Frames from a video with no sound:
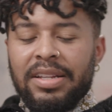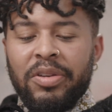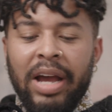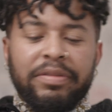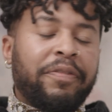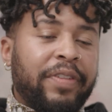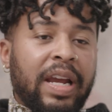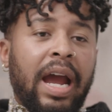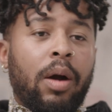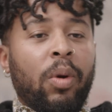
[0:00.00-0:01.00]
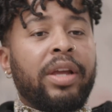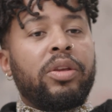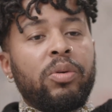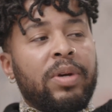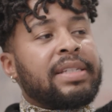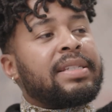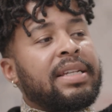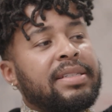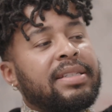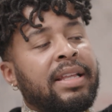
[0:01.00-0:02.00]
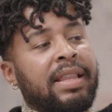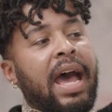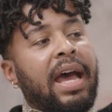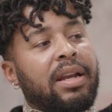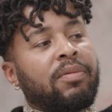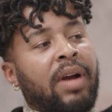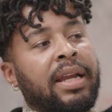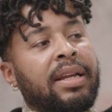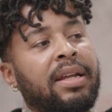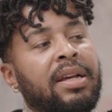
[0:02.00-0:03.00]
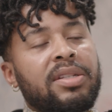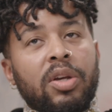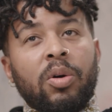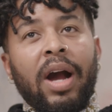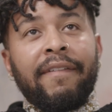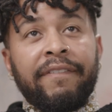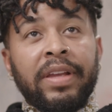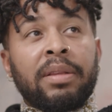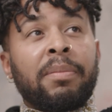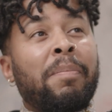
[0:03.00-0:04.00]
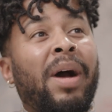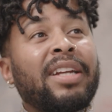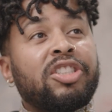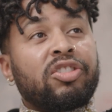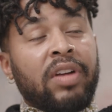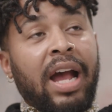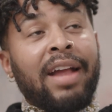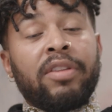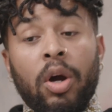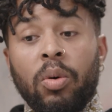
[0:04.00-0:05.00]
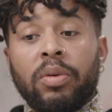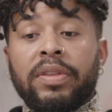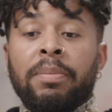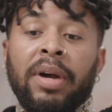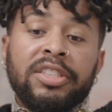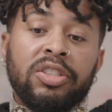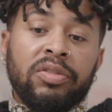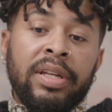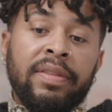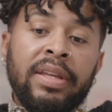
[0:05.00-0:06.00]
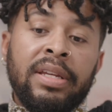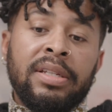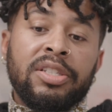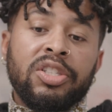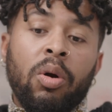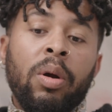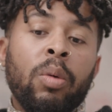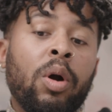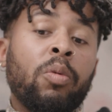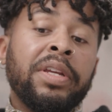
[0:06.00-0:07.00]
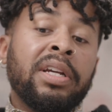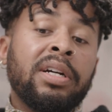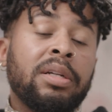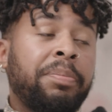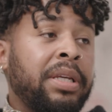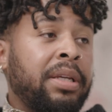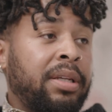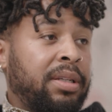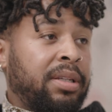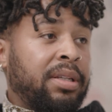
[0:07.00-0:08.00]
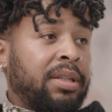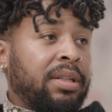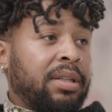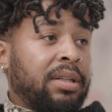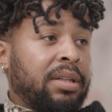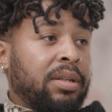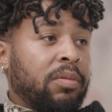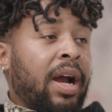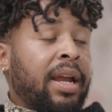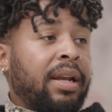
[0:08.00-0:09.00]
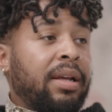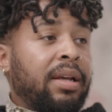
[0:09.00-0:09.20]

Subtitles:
you have to figure out where you exist in that, right? So I think I know that my strength is showing what we could be, right?